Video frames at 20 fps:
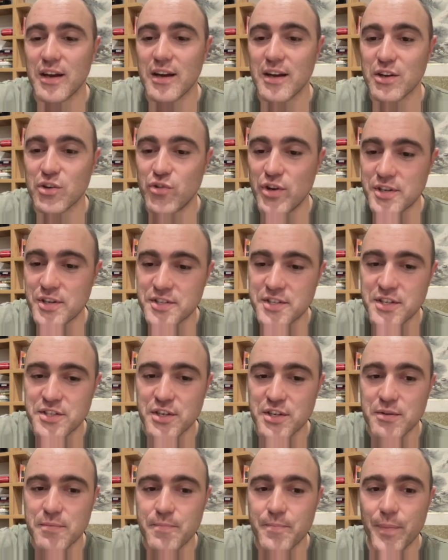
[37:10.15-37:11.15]

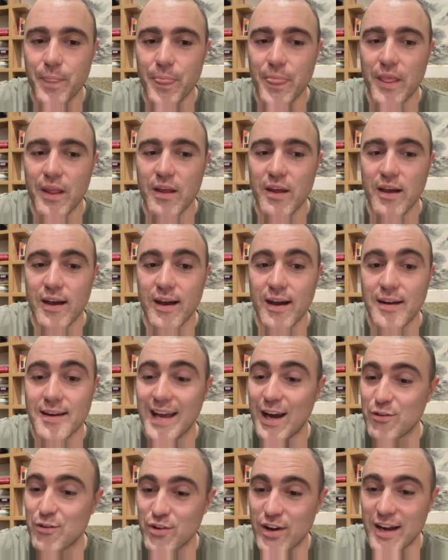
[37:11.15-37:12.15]
criticism, and
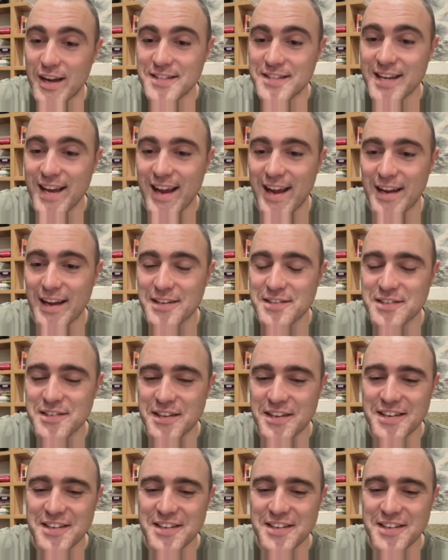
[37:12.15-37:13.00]
outright attacks.